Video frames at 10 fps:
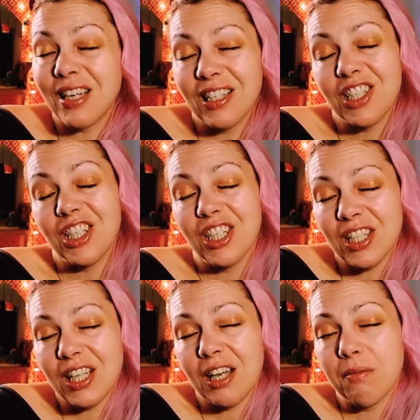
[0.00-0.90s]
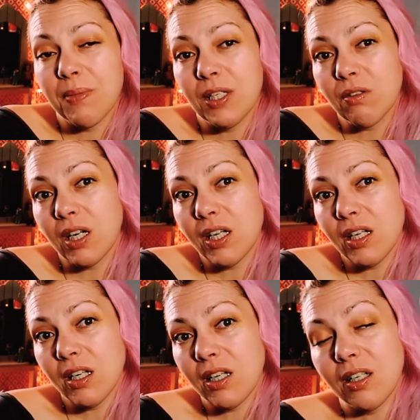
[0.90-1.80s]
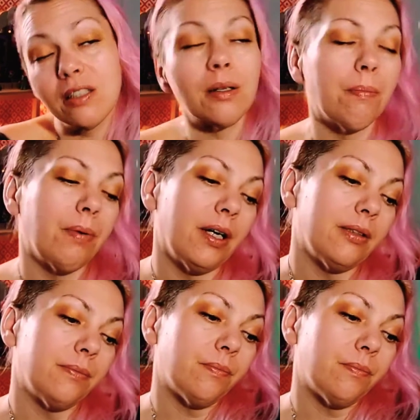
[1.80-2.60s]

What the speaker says: of that shit, that'd be great. But